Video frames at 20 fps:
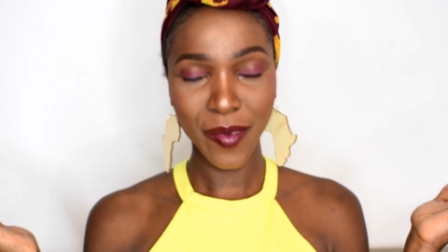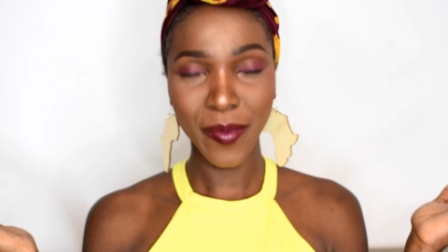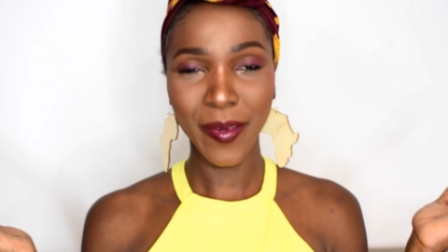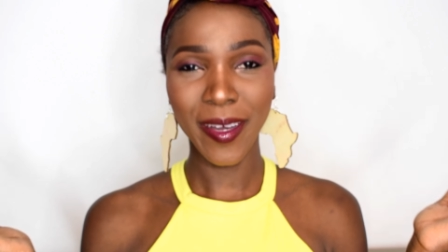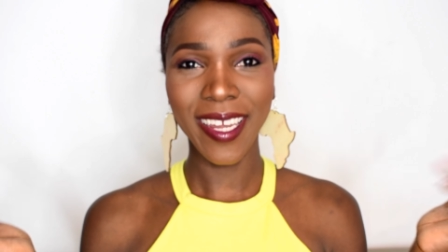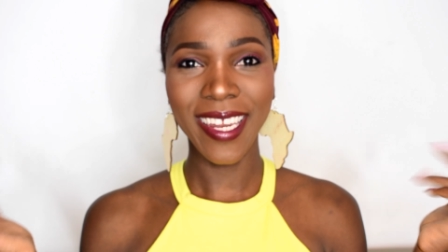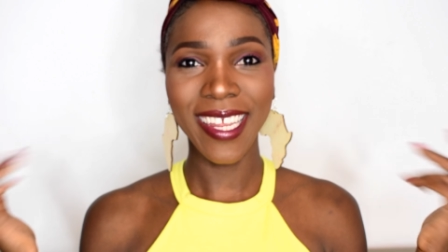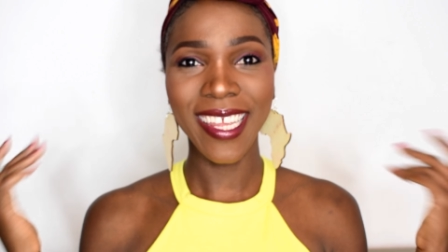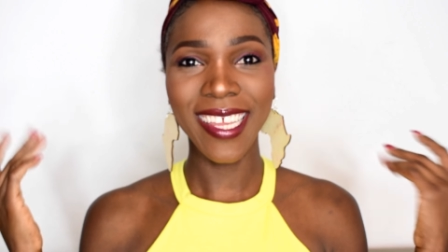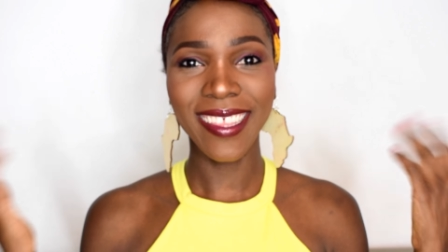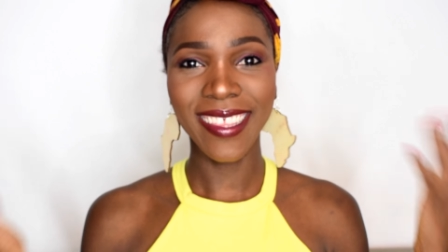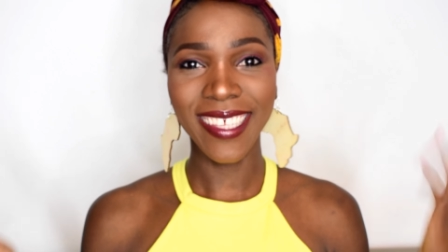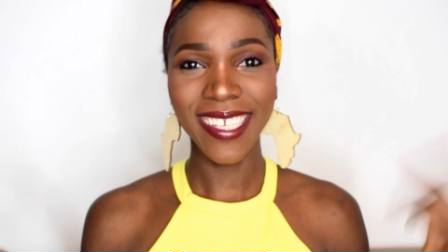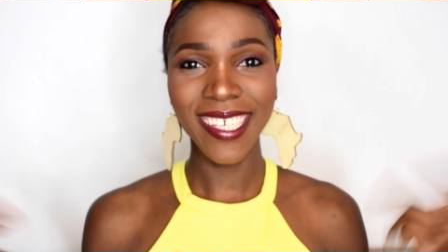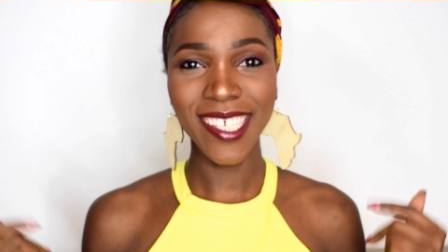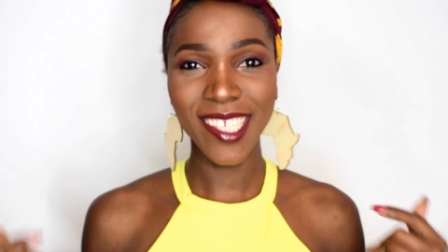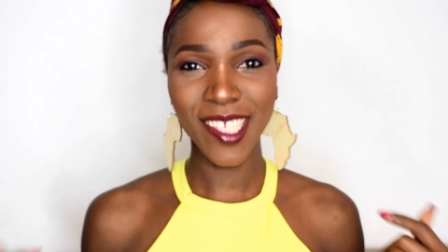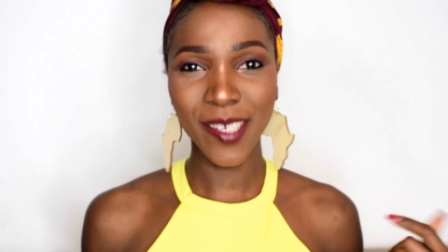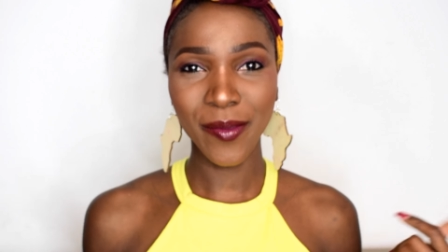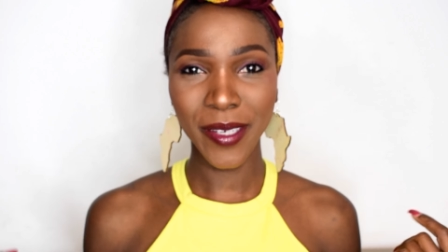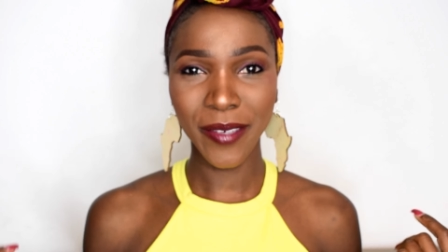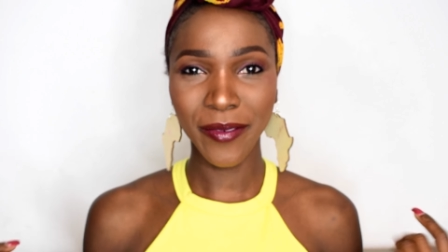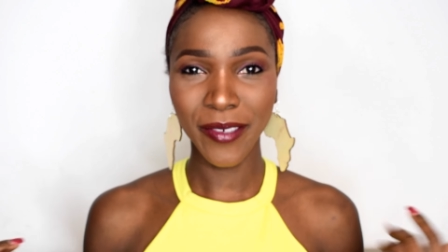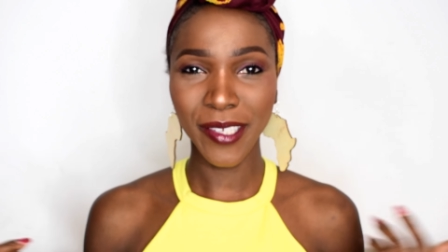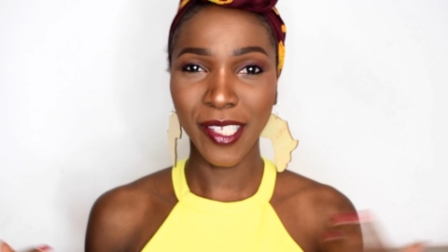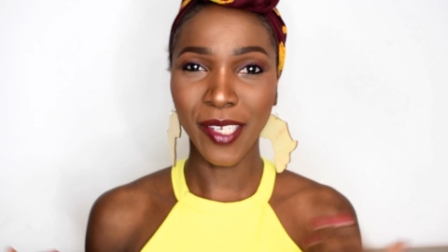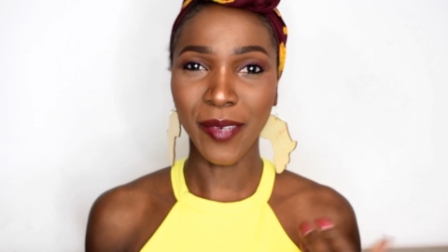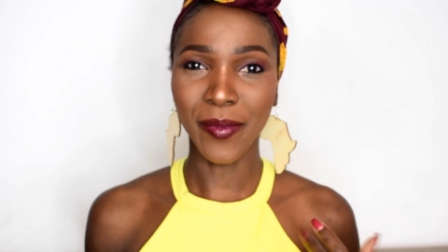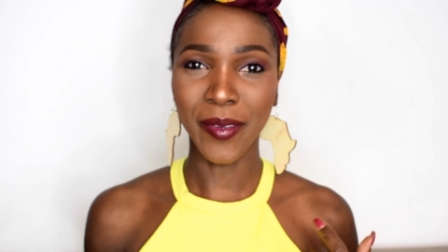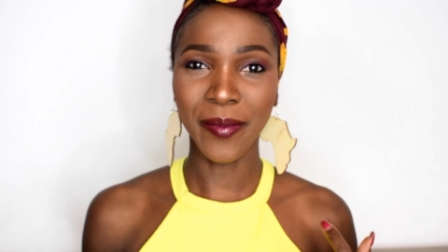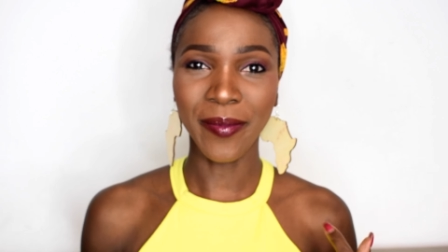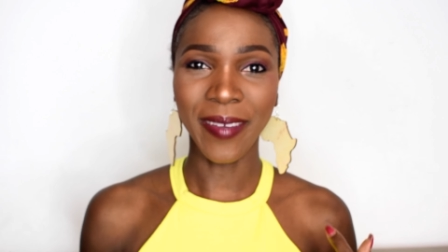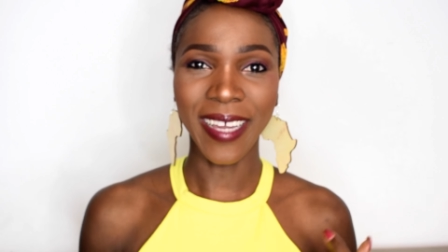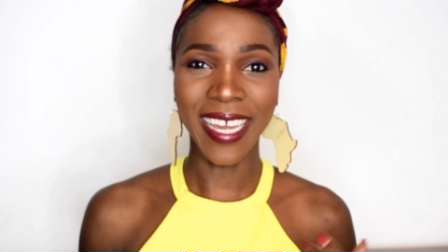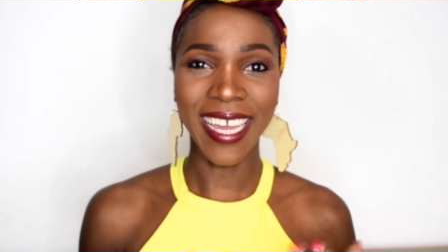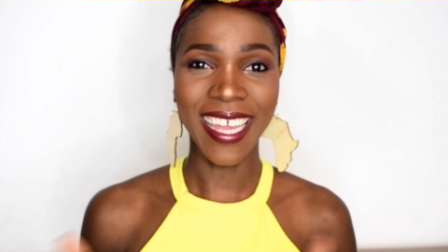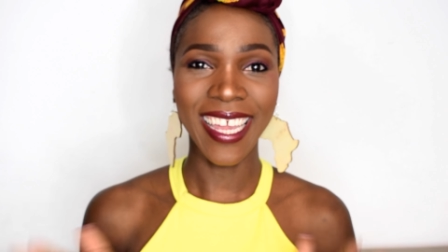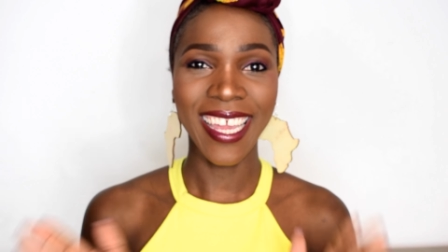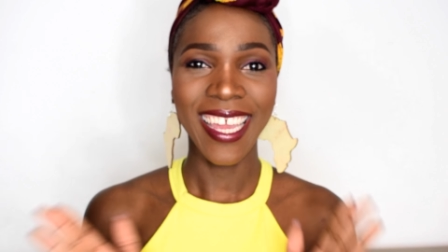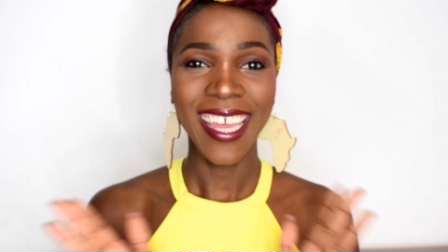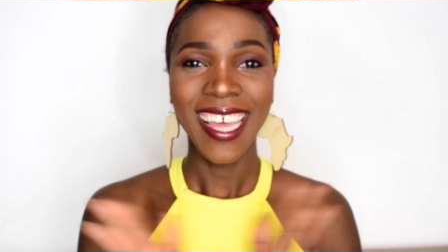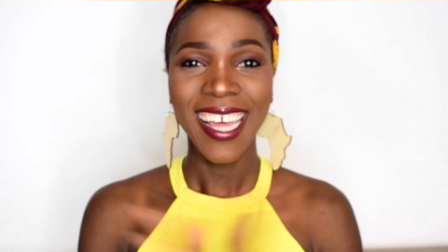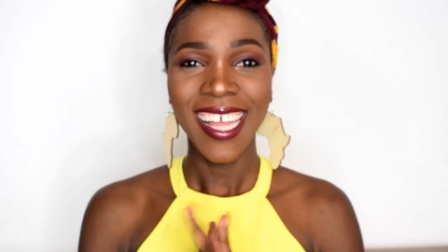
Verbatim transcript: everybody thank you so much for stopping by